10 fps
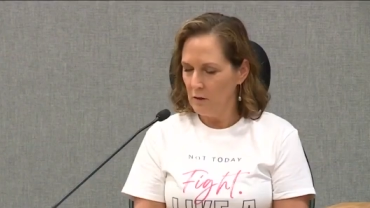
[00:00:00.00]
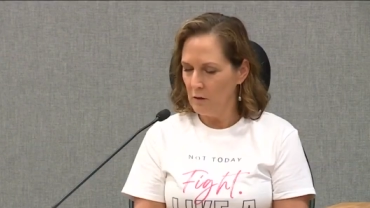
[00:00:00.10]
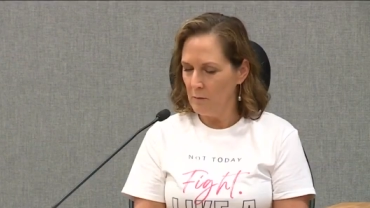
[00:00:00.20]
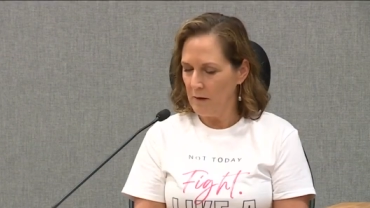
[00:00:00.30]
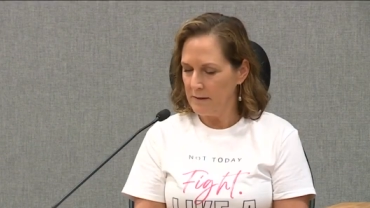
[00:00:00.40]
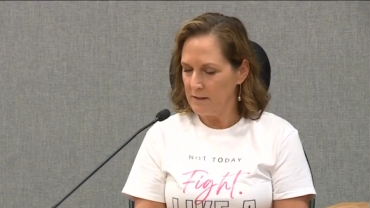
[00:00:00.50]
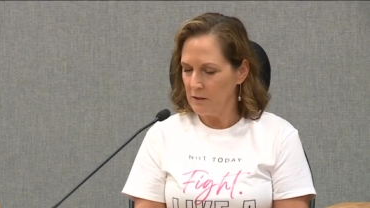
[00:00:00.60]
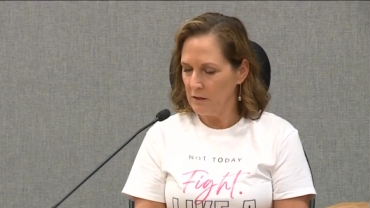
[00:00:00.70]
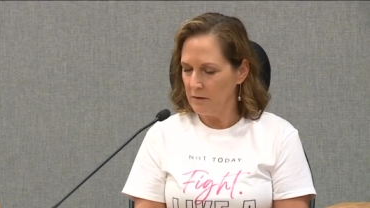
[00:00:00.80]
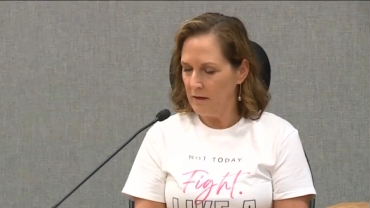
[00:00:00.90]
You're a
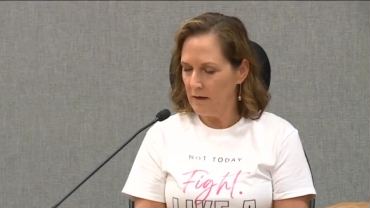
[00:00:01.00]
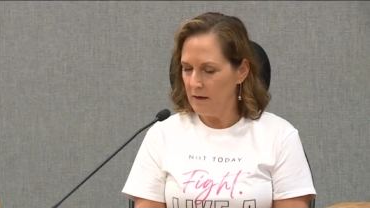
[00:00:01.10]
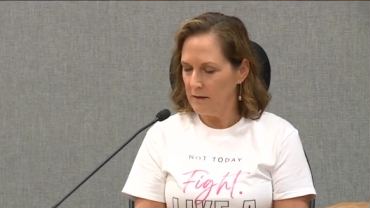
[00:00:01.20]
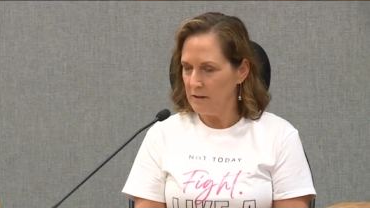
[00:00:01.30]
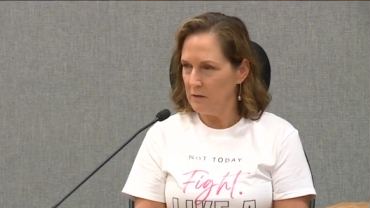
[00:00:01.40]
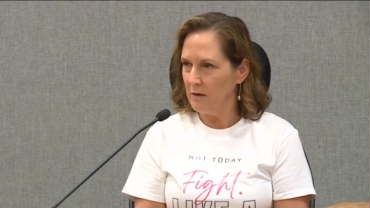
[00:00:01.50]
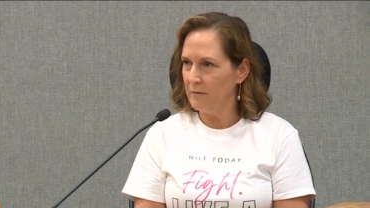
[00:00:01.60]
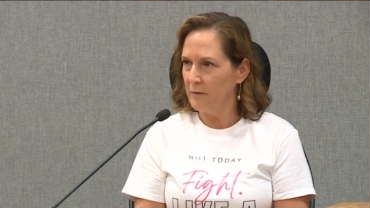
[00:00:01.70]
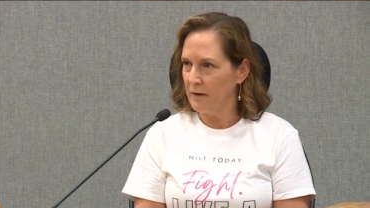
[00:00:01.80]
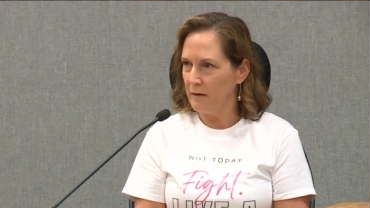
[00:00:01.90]
monster, and I do not
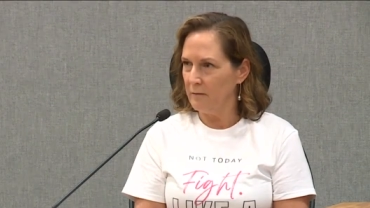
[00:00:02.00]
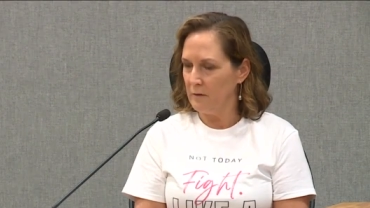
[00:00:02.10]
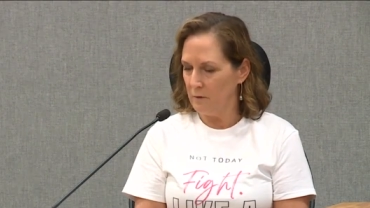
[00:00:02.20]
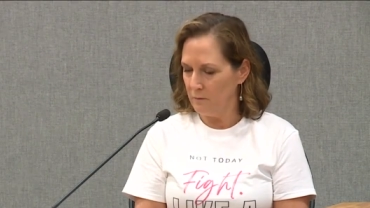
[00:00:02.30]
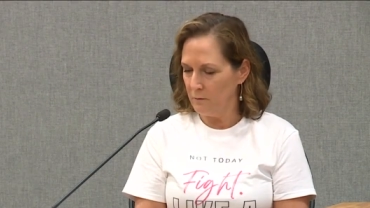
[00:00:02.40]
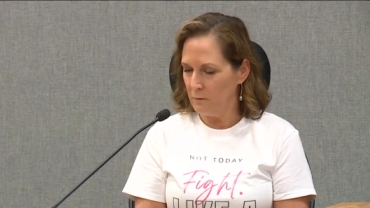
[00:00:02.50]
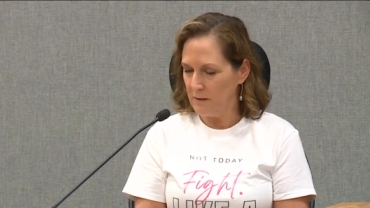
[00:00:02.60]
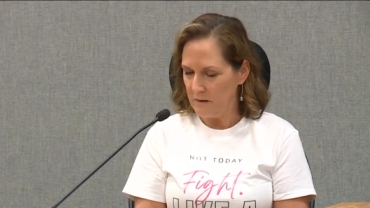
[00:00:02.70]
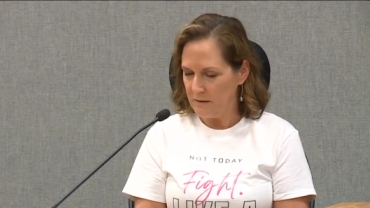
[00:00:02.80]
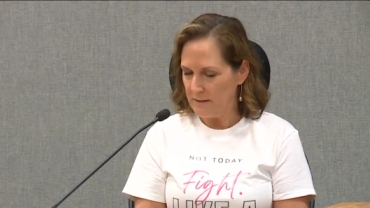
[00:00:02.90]
forgive you for
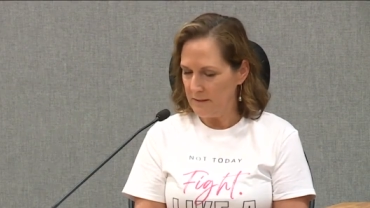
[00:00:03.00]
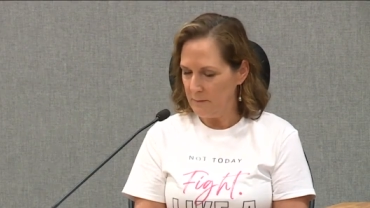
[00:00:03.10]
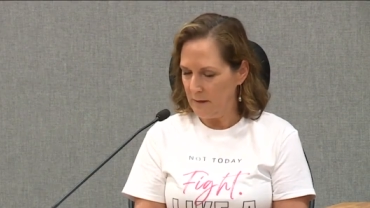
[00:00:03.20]
what you did to